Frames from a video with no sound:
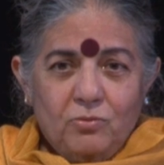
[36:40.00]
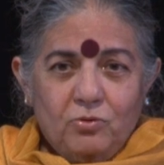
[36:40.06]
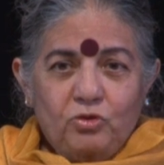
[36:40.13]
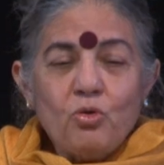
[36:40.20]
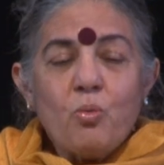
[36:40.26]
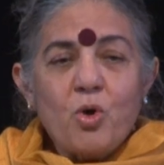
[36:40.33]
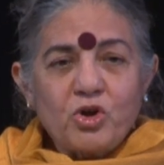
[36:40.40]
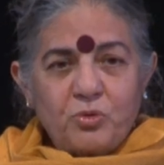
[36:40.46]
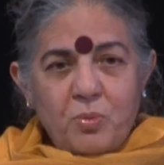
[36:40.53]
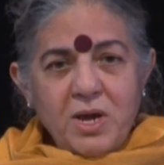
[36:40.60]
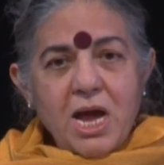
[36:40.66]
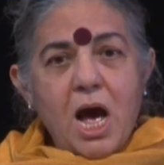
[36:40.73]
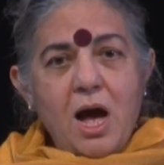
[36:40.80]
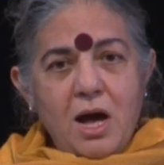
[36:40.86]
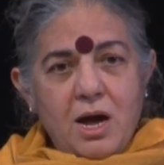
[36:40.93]
So what
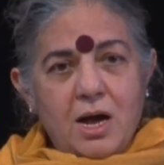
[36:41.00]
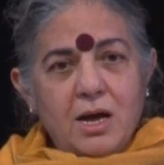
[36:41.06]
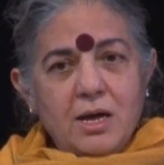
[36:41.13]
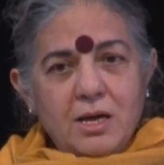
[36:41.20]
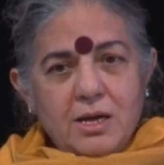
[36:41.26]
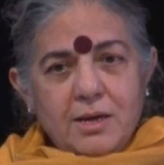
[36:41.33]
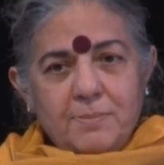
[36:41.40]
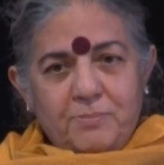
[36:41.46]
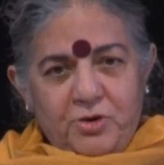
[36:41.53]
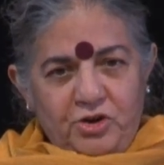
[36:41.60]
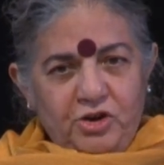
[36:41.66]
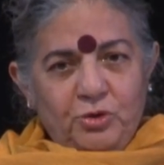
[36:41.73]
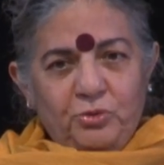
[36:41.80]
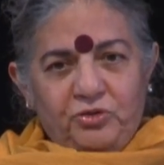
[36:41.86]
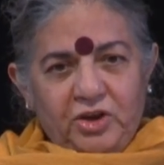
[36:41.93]
we are
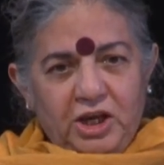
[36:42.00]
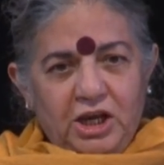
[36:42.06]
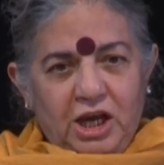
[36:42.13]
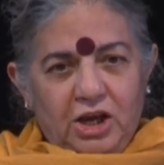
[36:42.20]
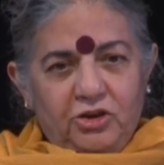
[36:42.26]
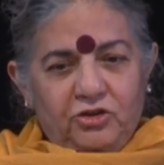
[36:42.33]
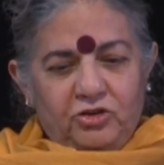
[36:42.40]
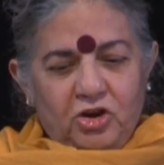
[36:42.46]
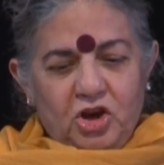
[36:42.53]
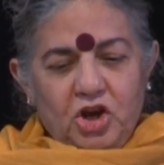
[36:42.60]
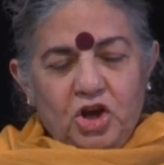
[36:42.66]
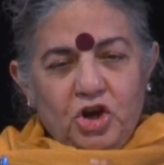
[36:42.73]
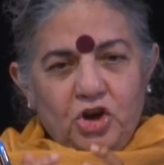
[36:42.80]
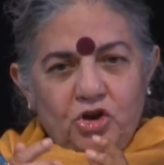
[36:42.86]
producing is